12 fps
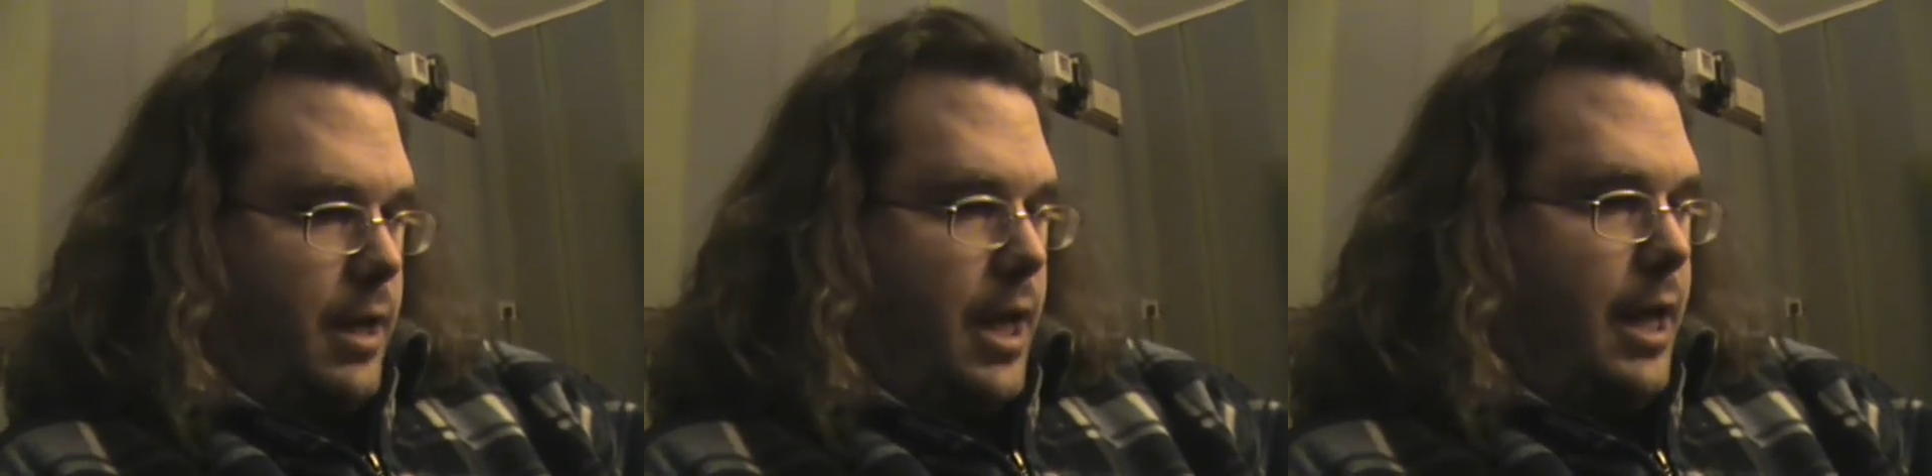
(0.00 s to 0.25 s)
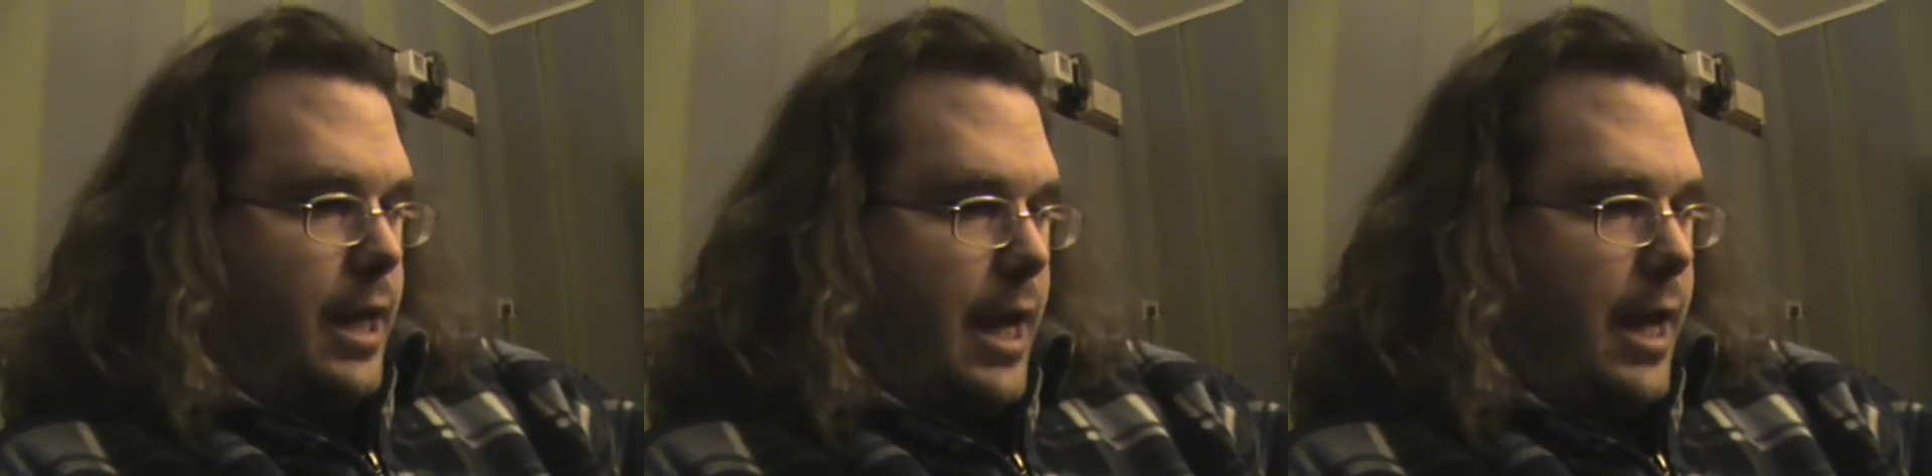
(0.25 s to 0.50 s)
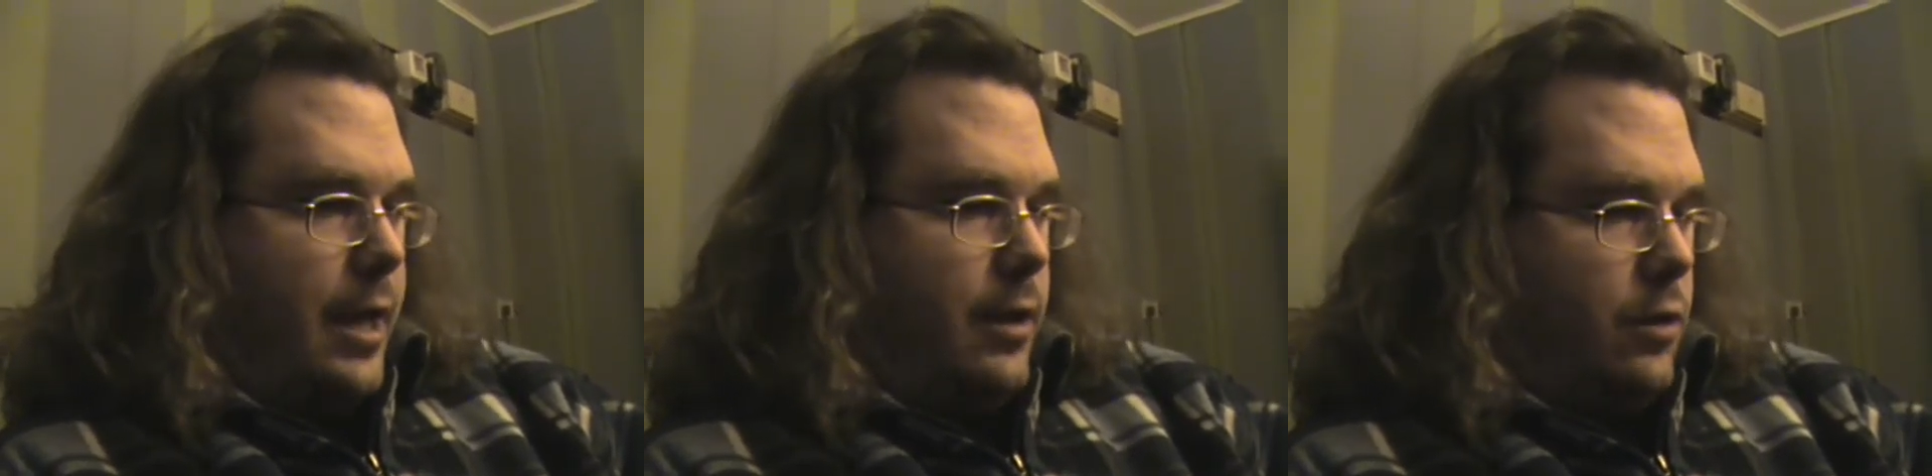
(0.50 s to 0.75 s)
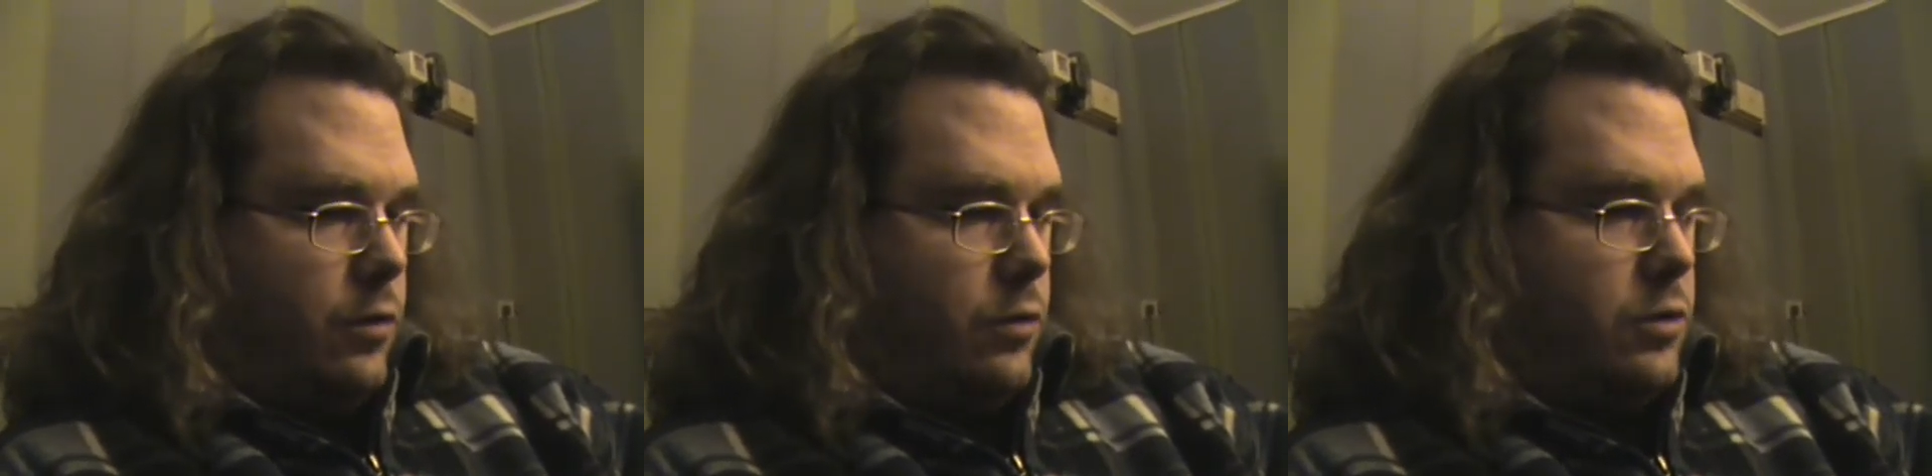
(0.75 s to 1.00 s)
it can
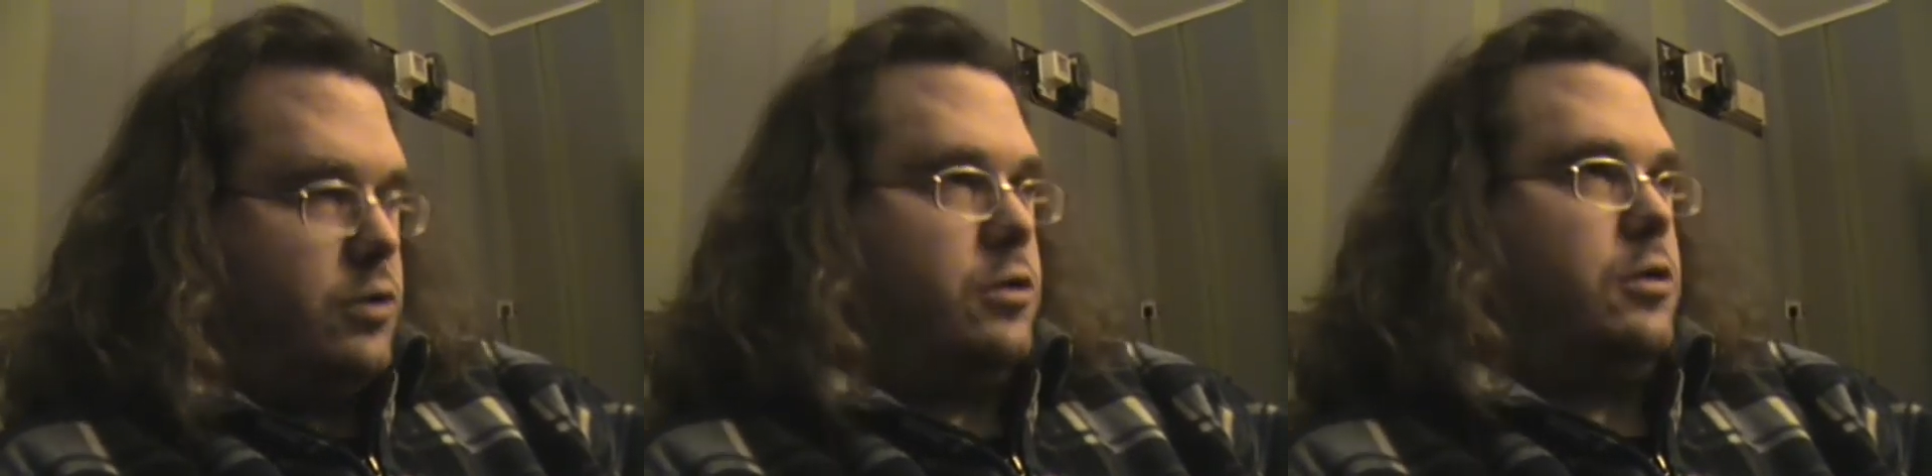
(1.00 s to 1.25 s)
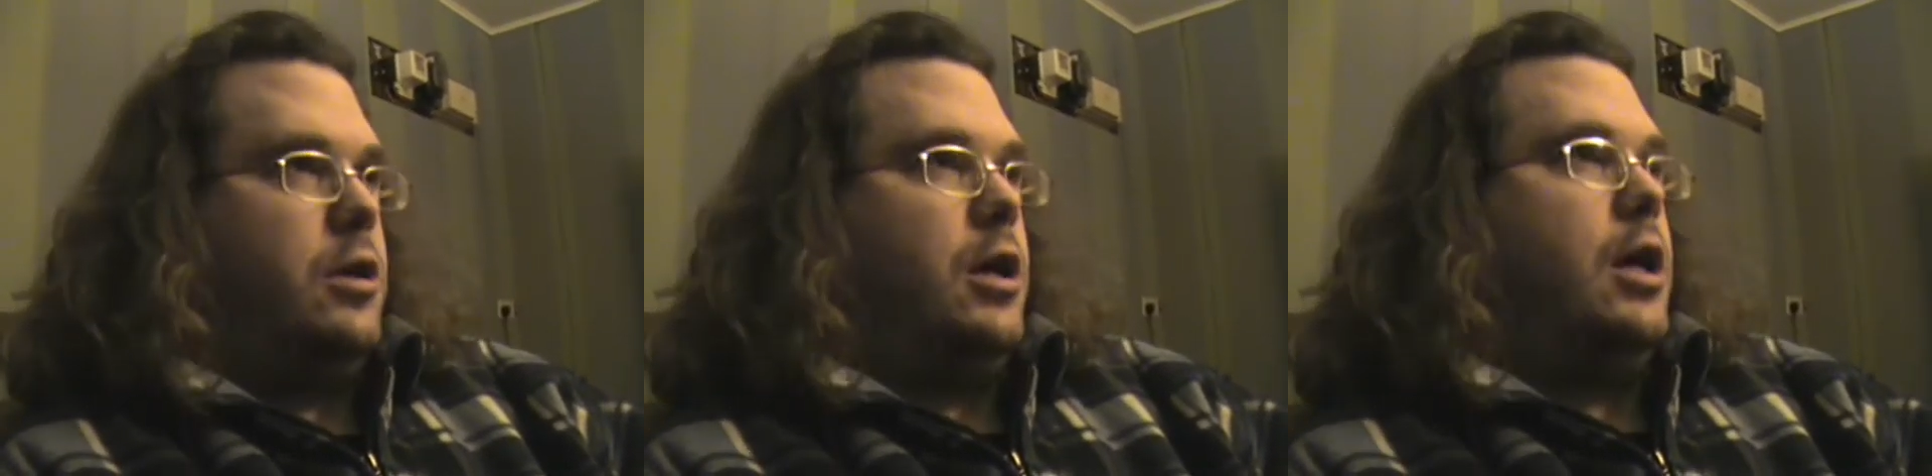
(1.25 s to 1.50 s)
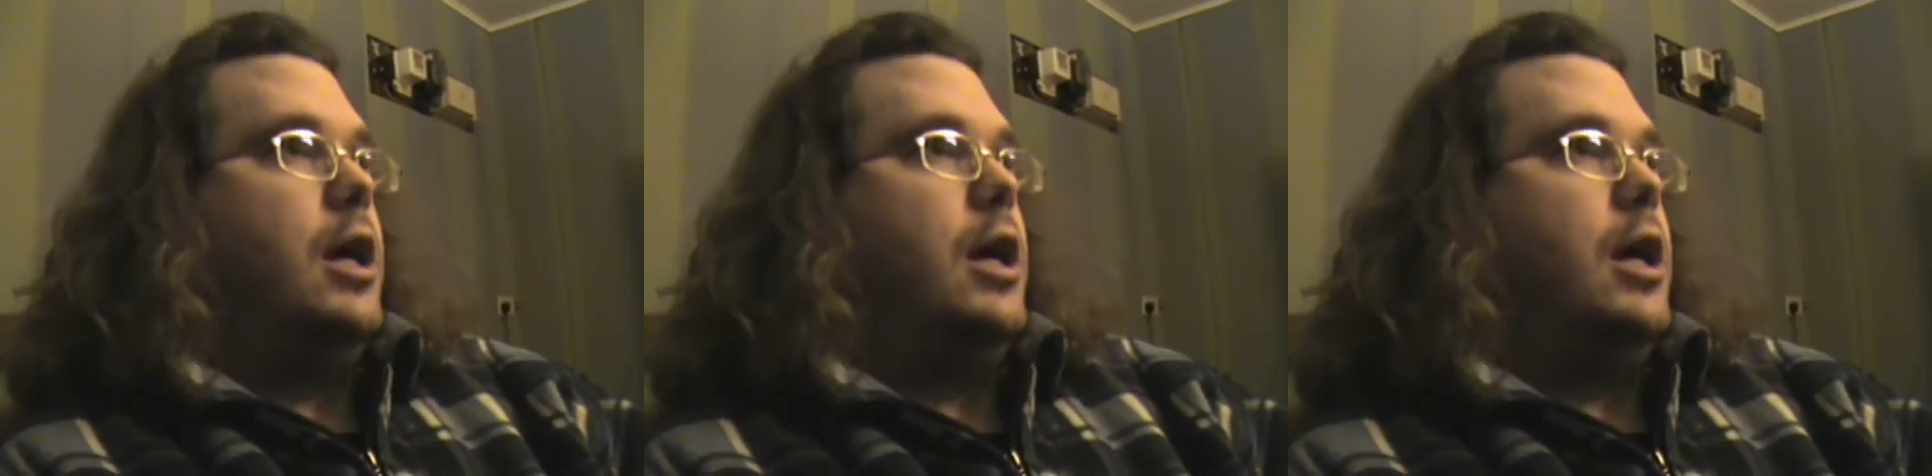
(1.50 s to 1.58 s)
cost